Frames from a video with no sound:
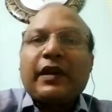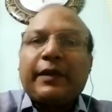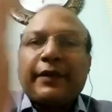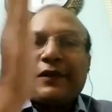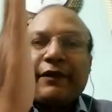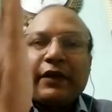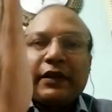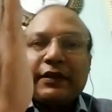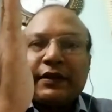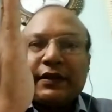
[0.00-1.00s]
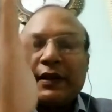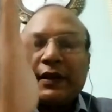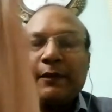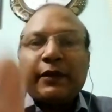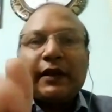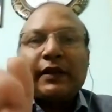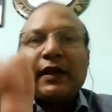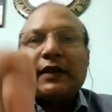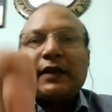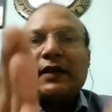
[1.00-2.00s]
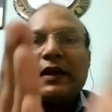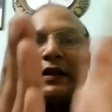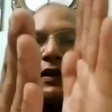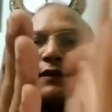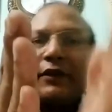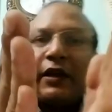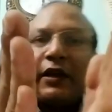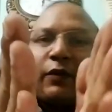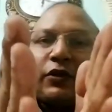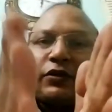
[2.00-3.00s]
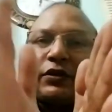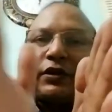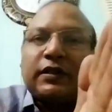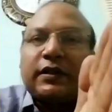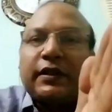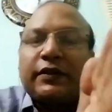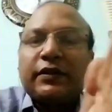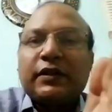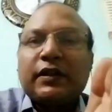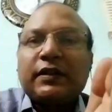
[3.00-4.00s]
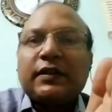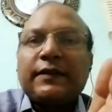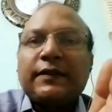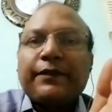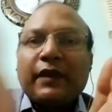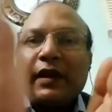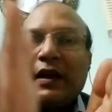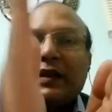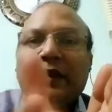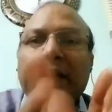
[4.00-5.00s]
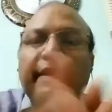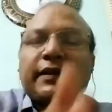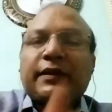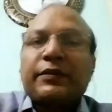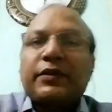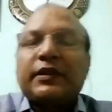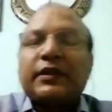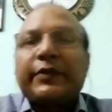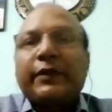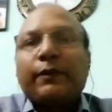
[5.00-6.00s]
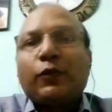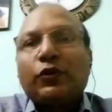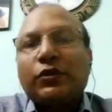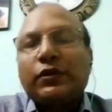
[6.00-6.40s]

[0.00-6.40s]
between, for instance, keep it like that, and then we have positive charges and negative charges, and the dielectric substance has been put.